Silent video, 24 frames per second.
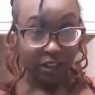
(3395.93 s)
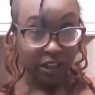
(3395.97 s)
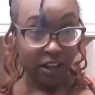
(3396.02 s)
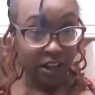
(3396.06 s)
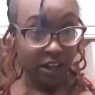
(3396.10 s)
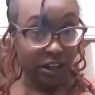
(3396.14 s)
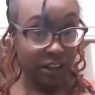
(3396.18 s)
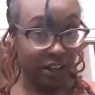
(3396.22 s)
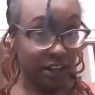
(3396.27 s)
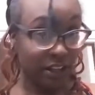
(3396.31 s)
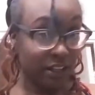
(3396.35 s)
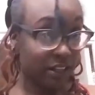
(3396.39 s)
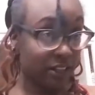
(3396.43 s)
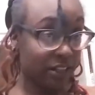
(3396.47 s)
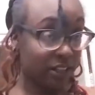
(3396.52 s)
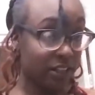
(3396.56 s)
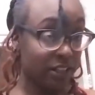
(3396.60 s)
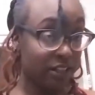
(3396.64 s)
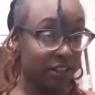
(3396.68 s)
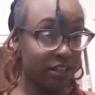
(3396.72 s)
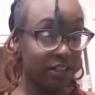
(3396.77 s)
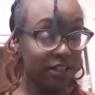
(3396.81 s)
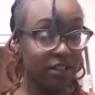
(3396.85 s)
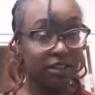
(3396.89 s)
our
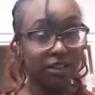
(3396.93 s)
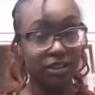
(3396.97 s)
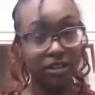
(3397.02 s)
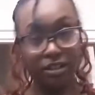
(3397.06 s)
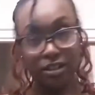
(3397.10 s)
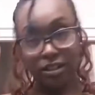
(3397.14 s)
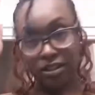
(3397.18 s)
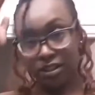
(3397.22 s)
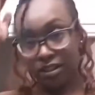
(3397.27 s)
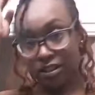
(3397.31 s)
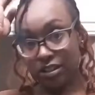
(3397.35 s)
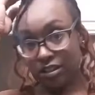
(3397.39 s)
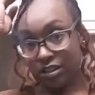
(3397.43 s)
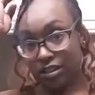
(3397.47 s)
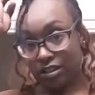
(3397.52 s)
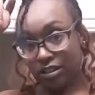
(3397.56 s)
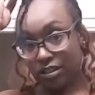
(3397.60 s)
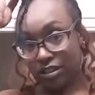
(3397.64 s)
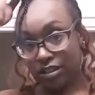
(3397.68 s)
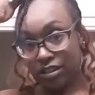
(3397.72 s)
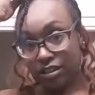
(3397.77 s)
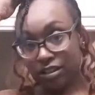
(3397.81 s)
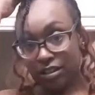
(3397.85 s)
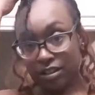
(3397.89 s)
edges
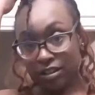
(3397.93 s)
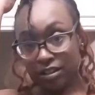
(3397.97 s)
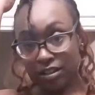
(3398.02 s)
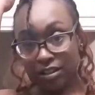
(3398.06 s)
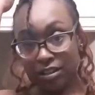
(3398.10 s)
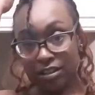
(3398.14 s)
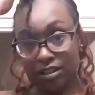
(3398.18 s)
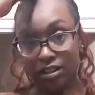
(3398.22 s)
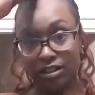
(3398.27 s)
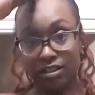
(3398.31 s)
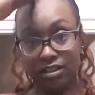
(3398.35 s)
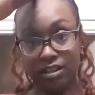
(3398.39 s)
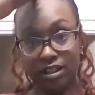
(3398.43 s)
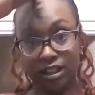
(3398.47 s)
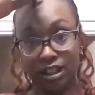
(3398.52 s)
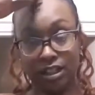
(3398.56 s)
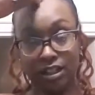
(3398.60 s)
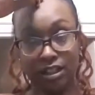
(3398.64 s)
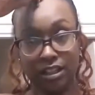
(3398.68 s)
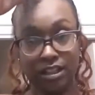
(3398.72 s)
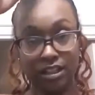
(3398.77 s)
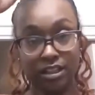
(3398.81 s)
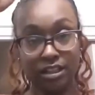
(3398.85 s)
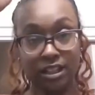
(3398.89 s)
and
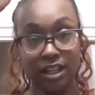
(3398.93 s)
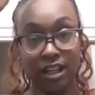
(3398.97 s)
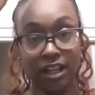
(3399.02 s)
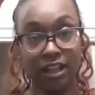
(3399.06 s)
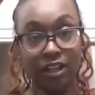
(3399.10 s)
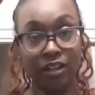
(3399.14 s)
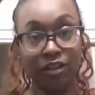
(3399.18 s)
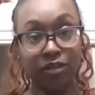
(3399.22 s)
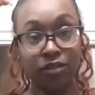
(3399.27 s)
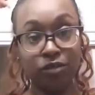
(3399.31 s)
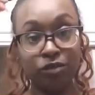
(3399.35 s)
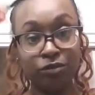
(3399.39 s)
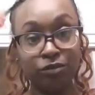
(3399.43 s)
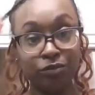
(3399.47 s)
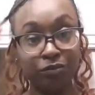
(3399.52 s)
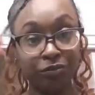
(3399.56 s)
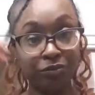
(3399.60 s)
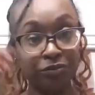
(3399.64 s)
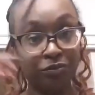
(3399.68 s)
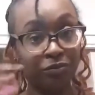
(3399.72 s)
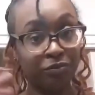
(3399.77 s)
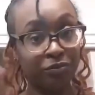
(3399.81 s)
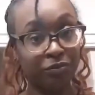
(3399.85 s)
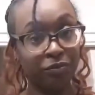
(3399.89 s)
take this out.
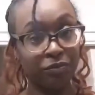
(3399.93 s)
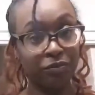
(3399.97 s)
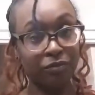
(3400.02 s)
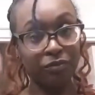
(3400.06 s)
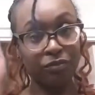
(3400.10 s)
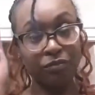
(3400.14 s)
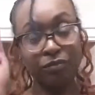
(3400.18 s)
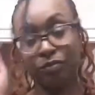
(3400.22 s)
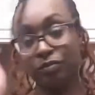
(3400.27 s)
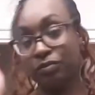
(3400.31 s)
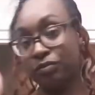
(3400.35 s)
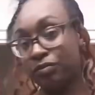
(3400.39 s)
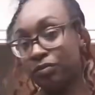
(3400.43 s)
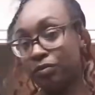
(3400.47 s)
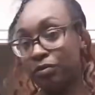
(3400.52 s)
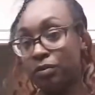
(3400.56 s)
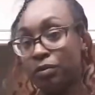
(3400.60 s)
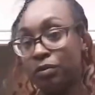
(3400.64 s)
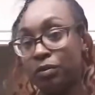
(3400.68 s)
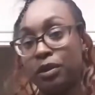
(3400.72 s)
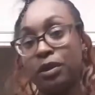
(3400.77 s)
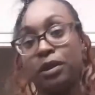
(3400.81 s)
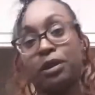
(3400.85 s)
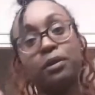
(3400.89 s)

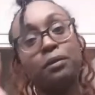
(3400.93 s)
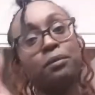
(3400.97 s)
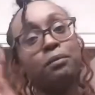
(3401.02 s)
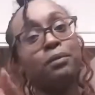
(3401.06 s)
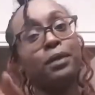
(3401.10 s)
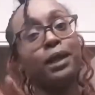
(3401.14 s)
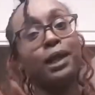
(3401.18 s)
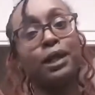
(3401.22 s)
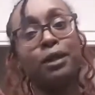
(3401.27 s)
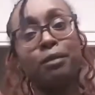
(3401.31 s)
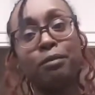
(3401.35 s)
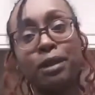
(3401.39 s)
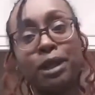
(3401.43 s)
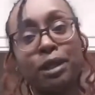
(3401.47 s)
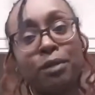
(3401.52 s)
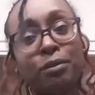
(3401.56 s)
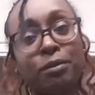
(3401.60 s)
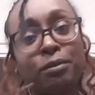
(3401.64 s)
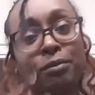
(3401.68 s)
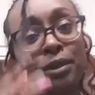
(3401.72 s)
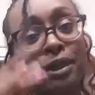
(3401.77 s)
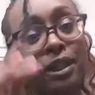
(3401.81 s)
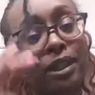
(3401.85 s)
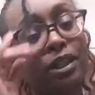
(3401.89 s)
Put bare
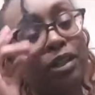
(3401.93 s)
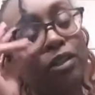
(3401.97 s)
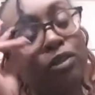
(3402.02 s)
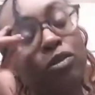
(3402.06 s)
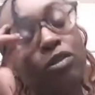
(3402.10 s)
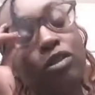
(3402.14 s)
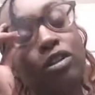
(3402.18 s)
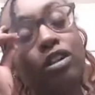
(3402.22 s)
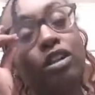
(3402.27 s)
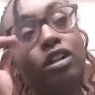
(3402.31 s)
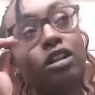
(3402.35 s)
minimum heat on